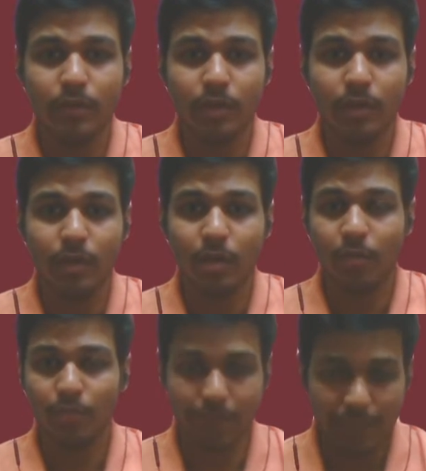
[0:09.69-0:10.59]

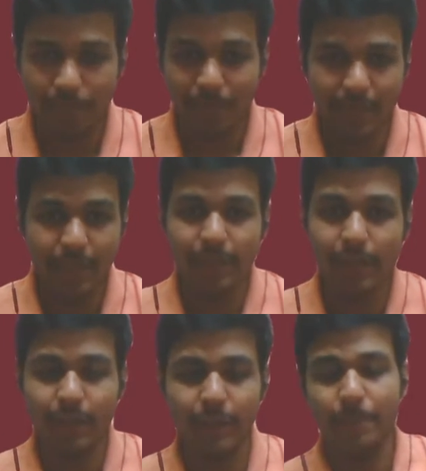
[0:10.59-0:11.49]
of Dale by Dale
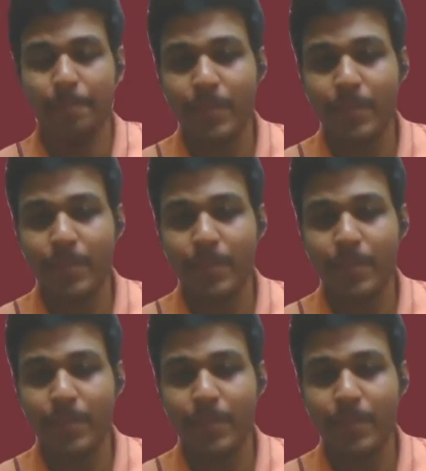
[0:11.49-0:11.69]
Carnegie.